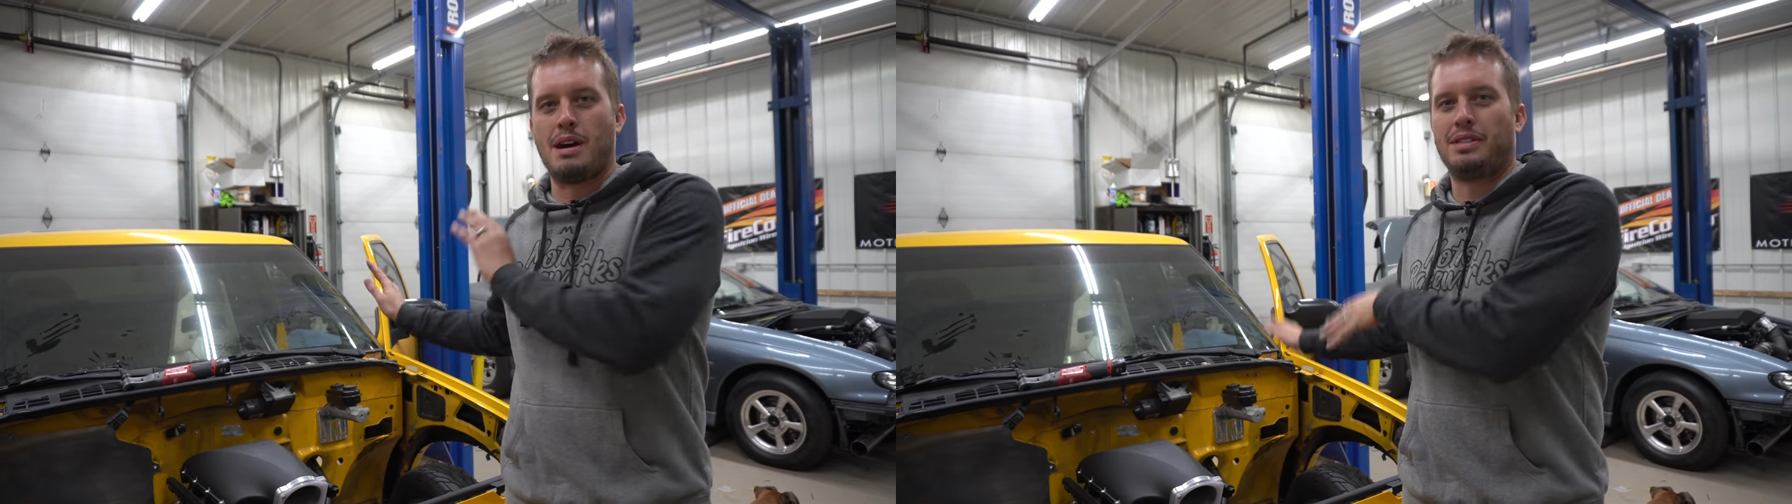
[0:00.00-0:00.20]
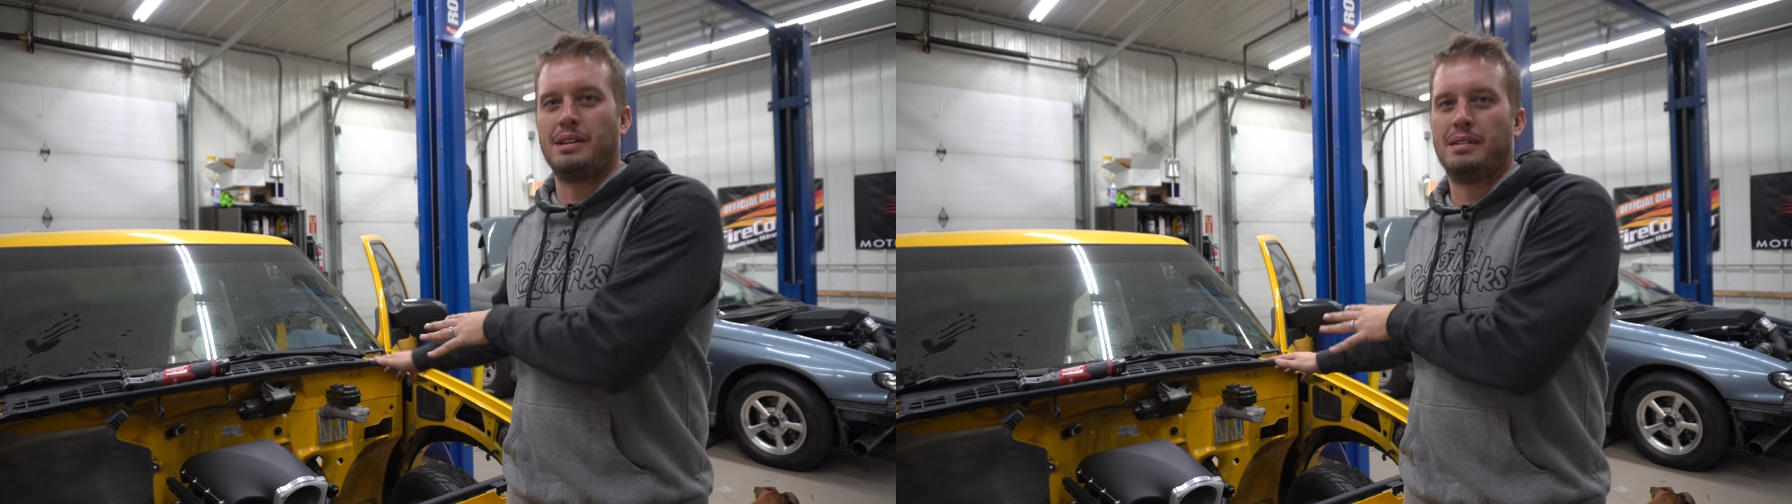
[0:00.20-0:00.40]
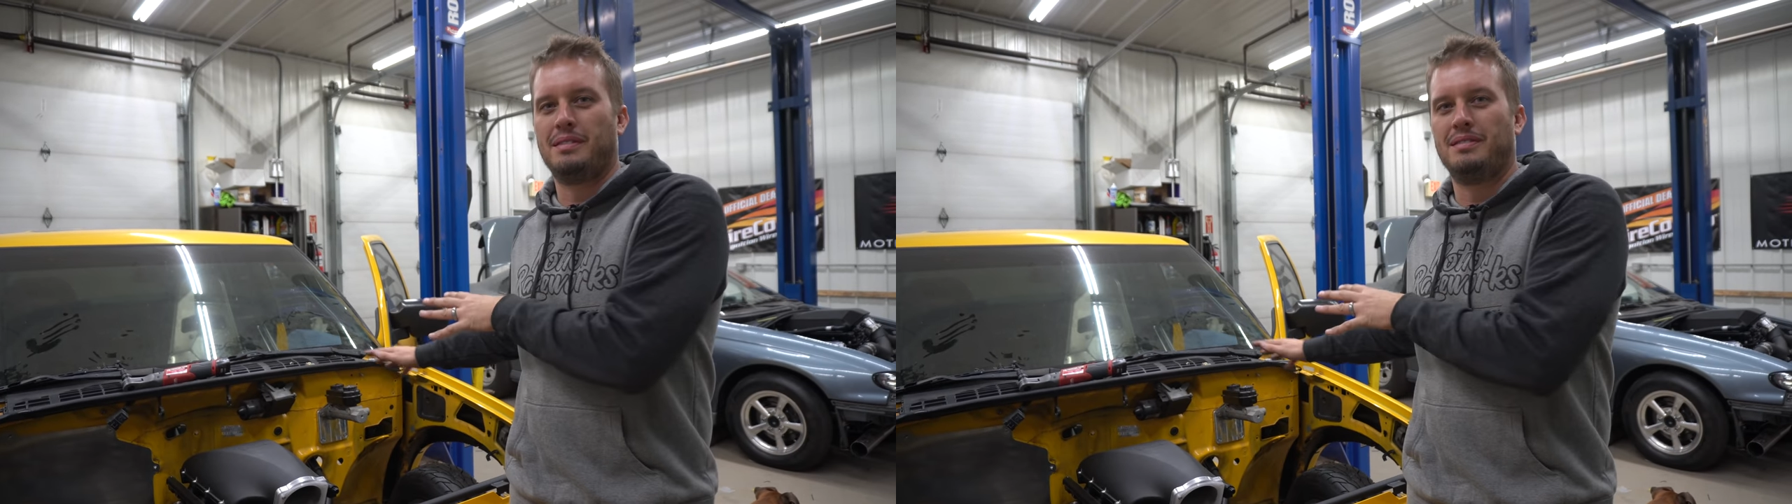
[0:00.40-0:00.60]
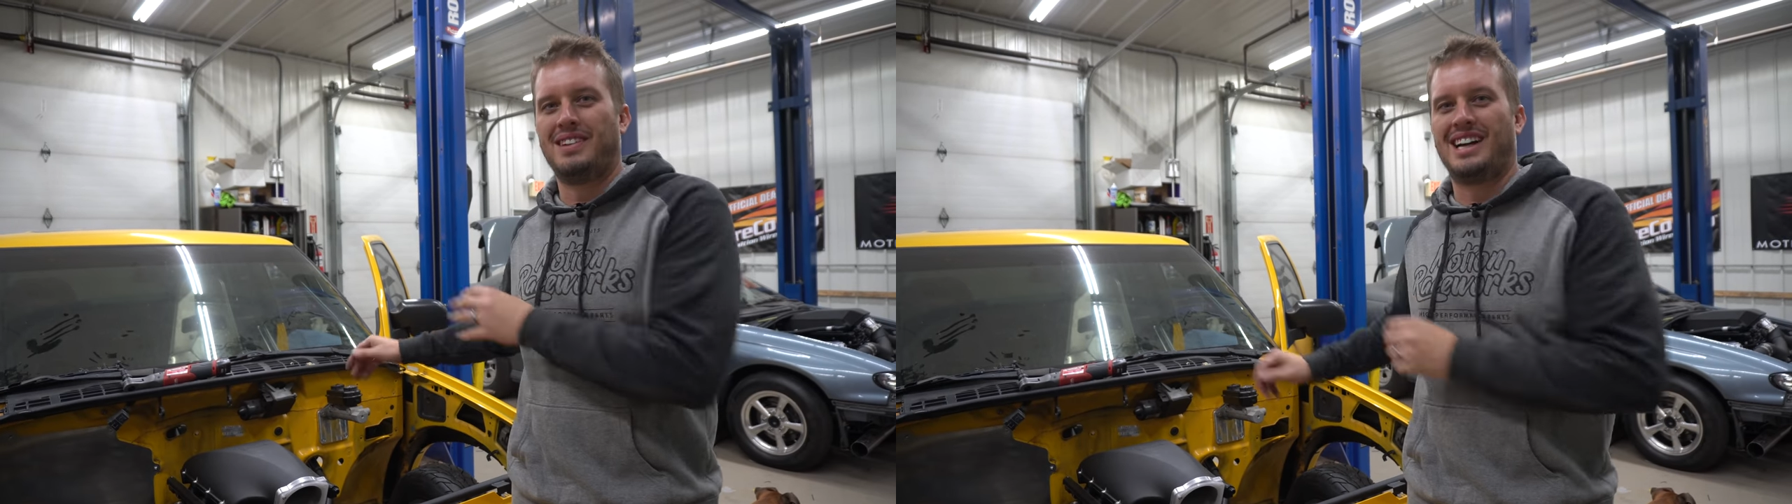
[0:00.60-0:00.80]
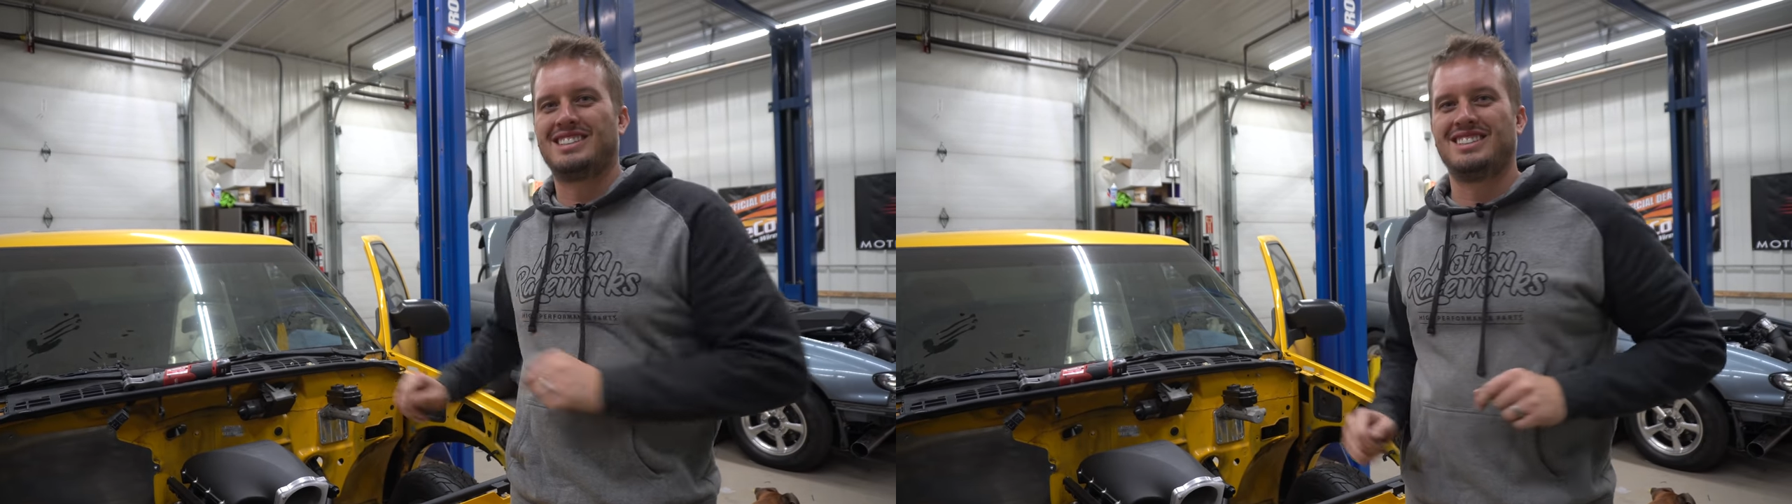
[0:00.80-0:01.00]
mount the
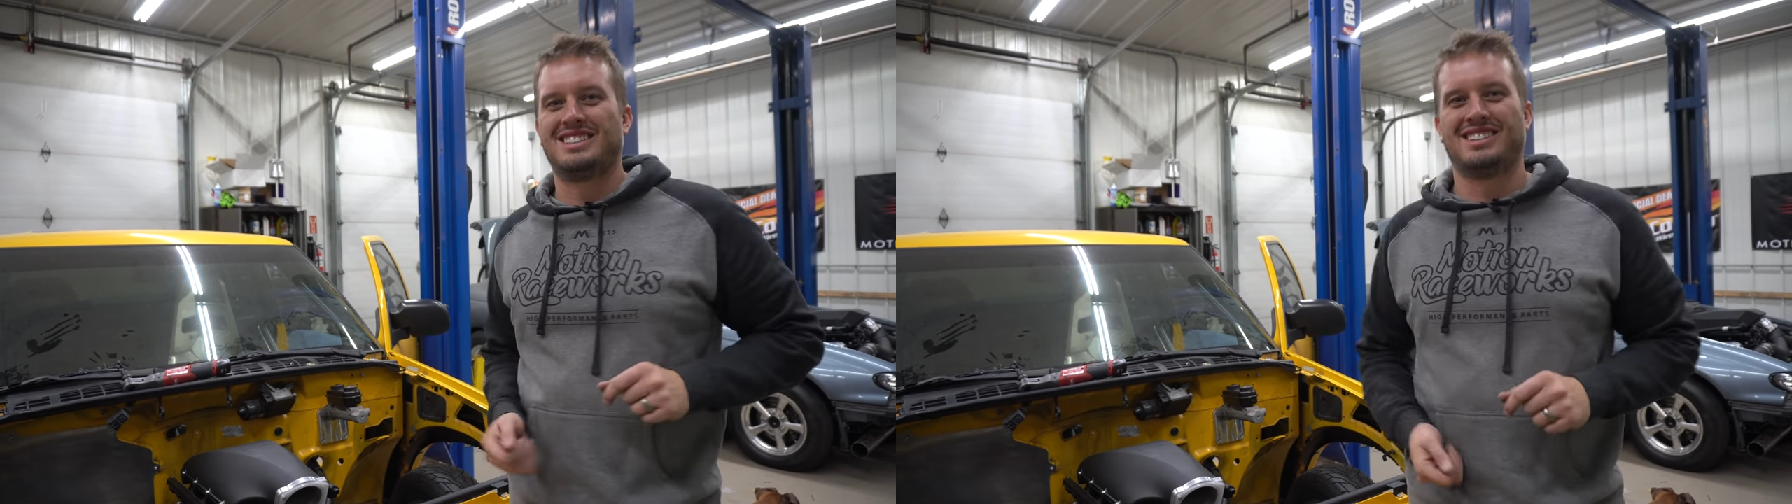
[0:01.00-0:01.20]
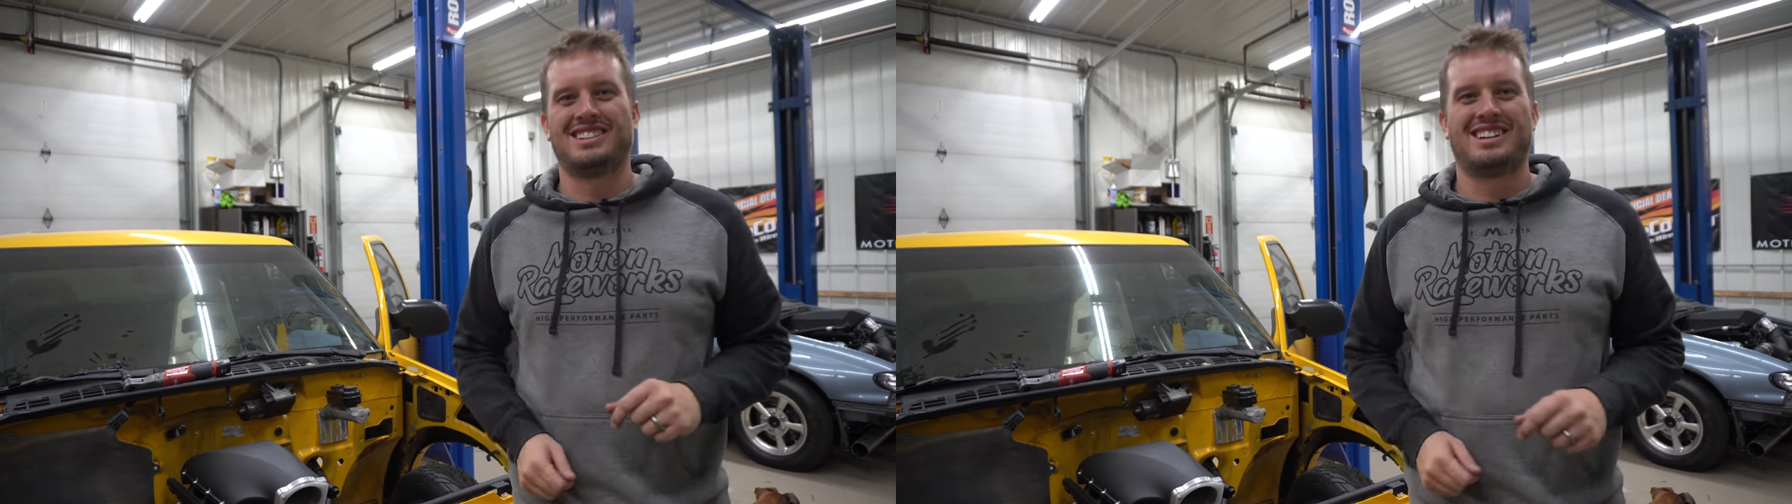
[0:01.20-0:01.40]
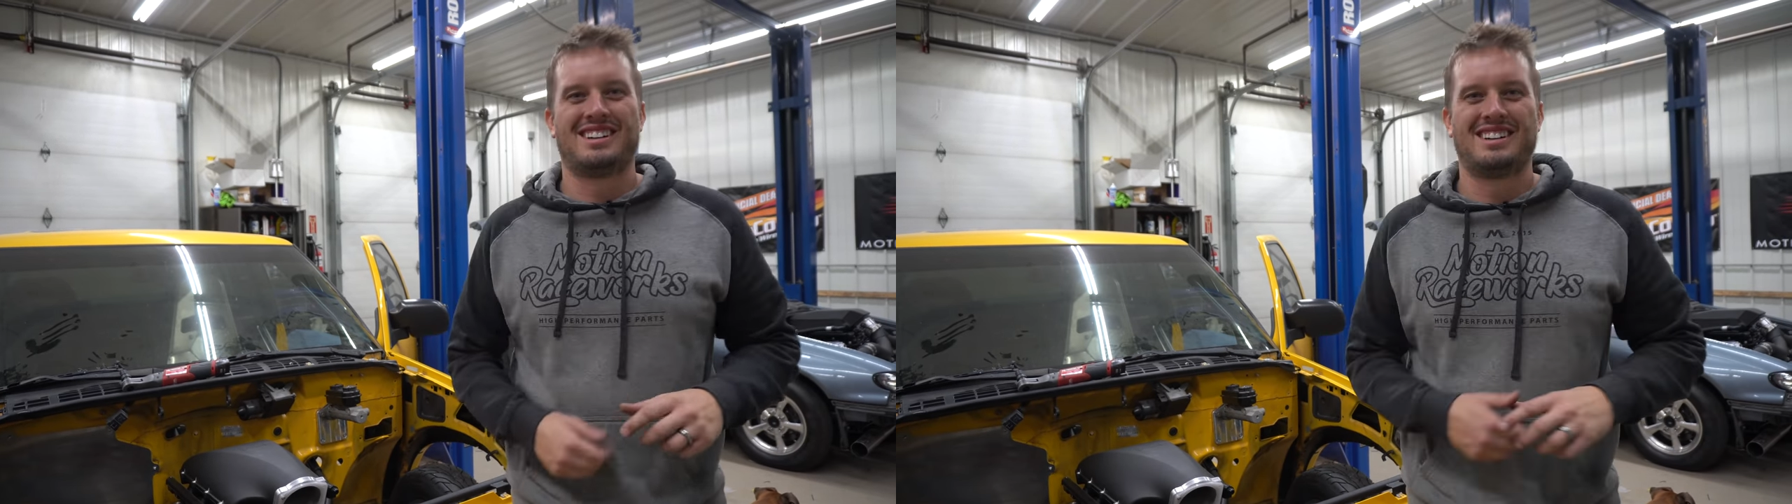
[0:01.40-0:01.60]
master cylinder.